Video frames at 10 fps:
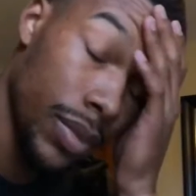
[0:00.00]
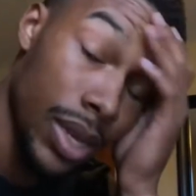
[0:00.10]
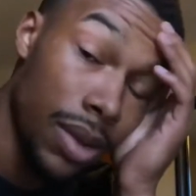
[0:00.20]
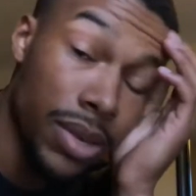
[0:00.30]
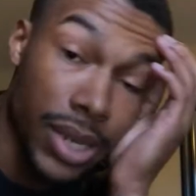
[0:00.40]

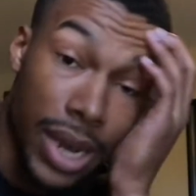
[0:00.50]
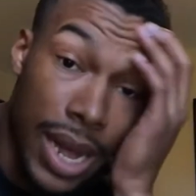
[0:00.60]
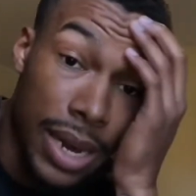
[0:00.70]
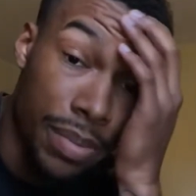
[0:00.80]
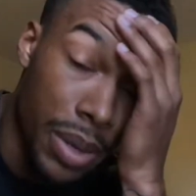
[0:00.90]
it was a
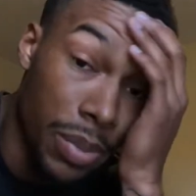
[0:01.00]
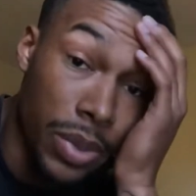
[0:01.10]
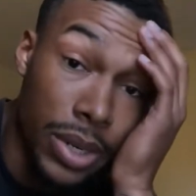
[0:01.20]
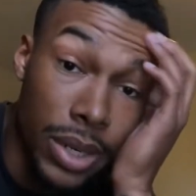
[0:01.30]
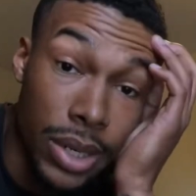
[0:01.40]
lot of people
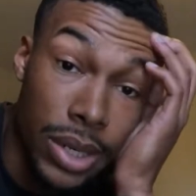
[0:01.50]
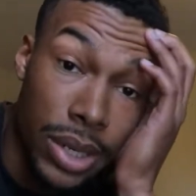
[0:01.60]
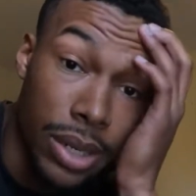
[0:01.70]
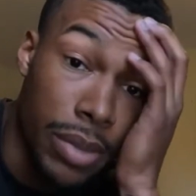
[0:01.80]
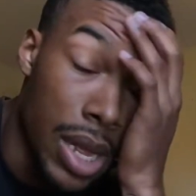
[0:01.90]
in there this
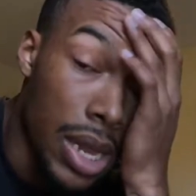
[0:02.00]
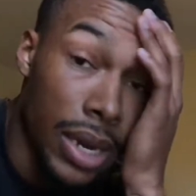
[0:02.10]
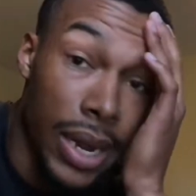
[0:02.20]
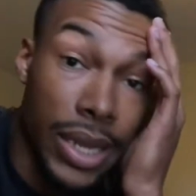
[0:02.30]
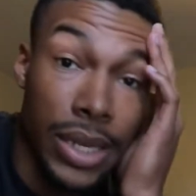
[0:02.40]
time.
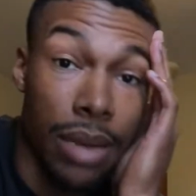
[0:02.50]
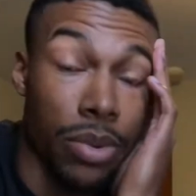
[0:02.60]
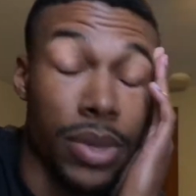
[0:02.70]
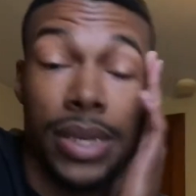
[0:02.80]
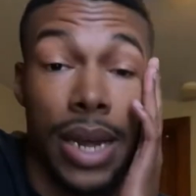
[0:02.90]
Last time it
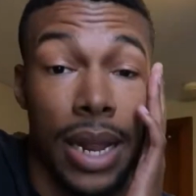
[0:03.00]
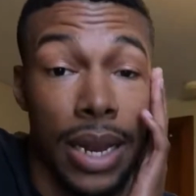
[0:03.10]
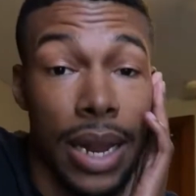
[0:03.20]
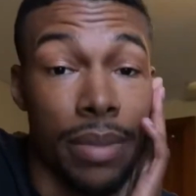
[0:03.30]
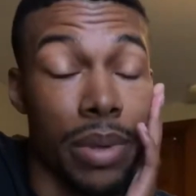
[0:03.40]
was not a
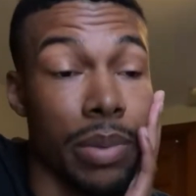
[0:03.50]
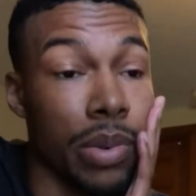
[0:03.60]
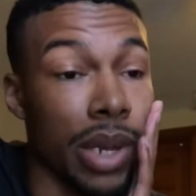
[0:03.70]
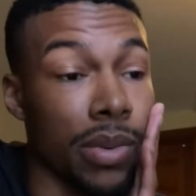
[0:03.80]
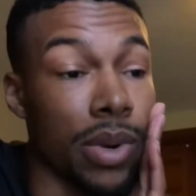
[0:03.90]
lot of
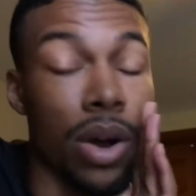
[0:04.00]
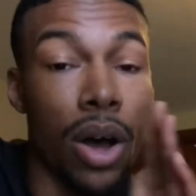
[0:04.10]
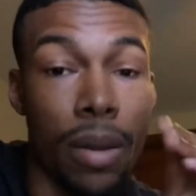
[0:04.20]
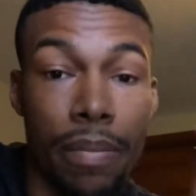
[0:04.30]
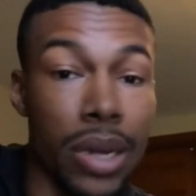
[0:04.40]
people. Like, we were
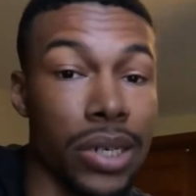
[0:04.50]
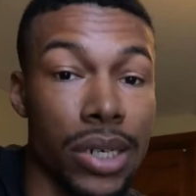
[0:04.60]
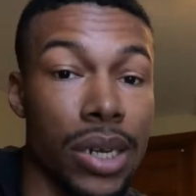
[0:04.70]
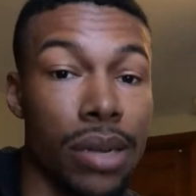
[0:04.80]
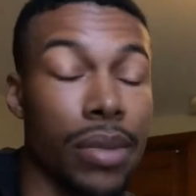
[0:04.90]
all
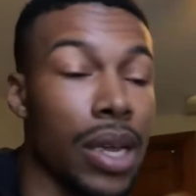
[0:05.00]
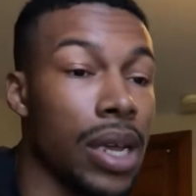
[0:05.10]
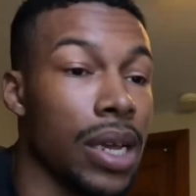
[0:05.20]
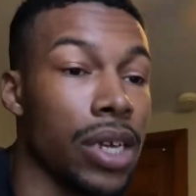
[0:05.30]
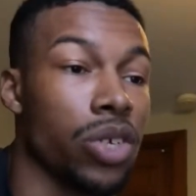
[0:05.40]
bunched up.
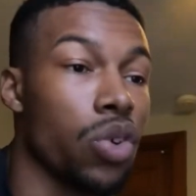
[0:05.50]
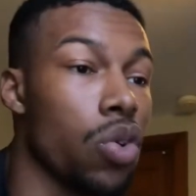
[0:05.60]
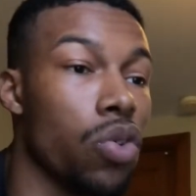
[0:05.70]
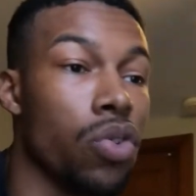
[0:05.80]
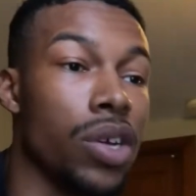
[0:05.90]
It's
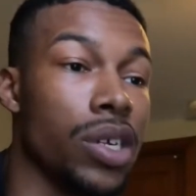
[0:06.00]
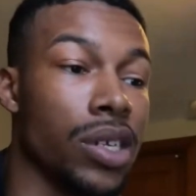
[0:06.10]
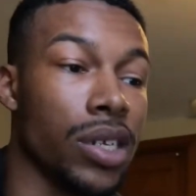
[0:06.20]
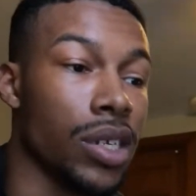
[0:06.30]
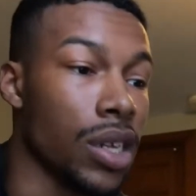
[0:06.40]
cold, and
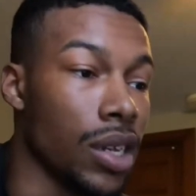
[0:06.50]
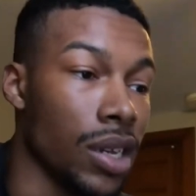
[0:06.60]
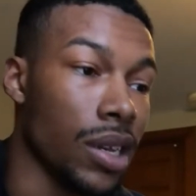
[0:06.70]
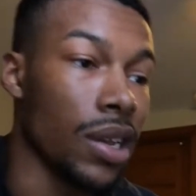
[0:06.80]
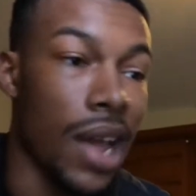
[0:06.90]
it's just a
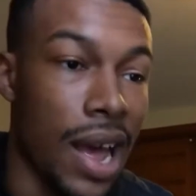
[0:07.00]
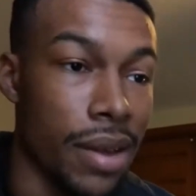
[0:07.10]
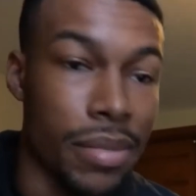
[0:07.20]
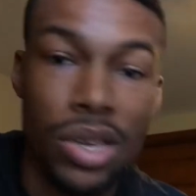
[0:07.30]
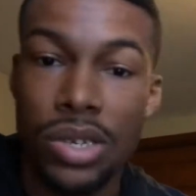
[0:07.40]
lot
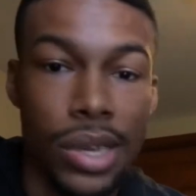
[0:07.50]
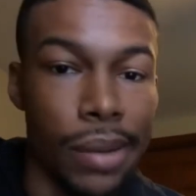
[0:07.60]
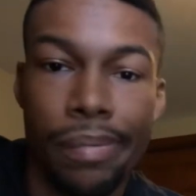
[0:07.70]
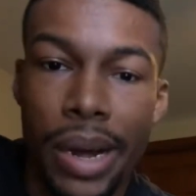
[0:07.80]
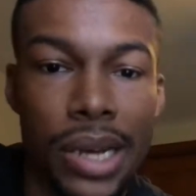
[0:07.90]
of males in
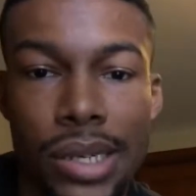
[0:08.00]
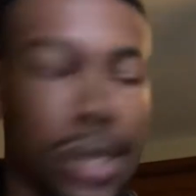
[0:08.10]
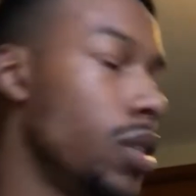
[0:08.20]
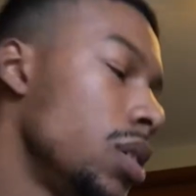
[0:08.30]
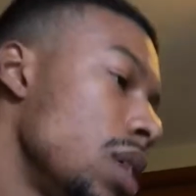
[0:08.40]
these boxes
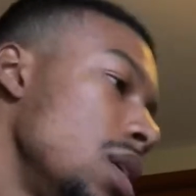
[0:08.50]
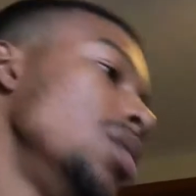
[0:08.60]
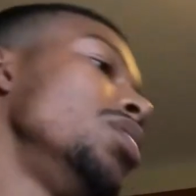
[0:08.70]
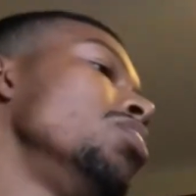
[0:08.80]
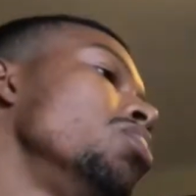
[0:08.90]
inside of
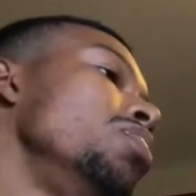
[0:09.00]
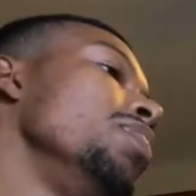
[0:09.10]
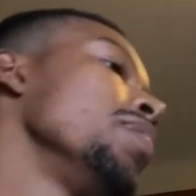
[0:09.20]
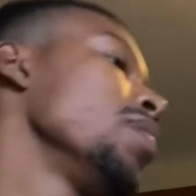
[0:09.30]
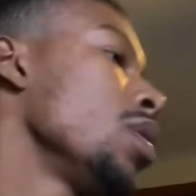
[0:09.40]
this room.
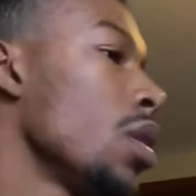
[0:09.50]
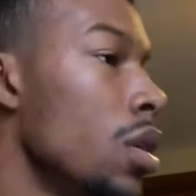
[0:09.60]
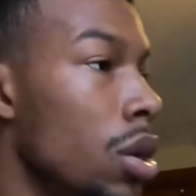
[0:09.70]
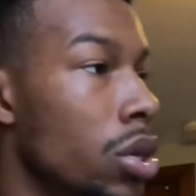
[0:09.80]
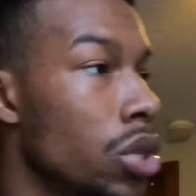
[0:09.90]

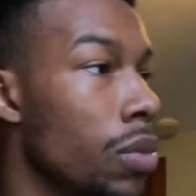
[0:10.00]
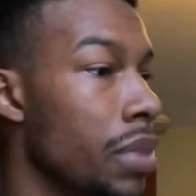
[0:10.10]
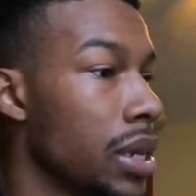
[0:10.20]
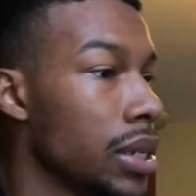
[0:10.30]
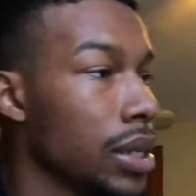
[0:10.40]
So
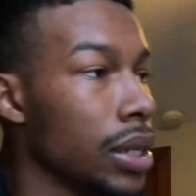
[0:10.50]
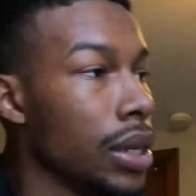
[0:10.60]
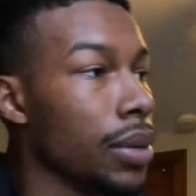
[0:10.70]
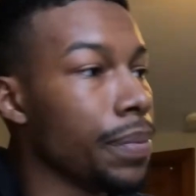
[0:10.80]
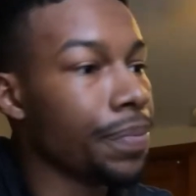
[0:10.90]

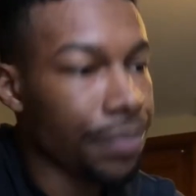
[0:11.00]
basically,